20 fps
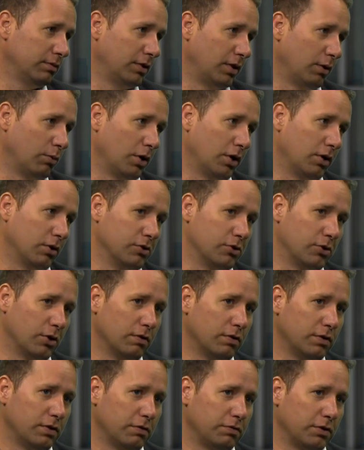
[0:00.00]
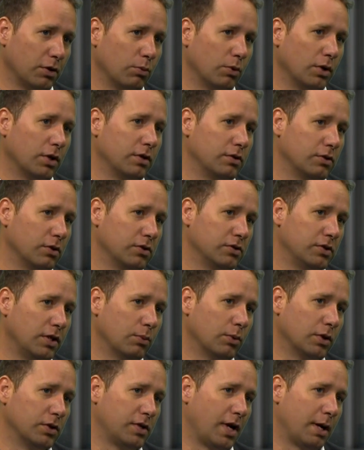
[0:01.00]
They were conservative. They wanted to see
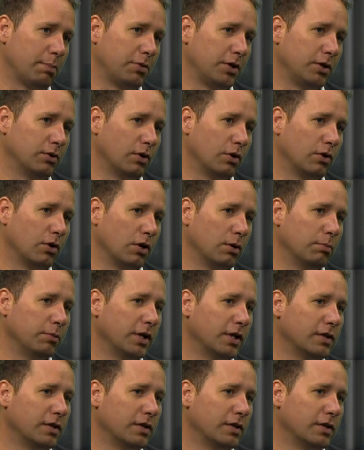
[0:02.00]
what's happening to the economy,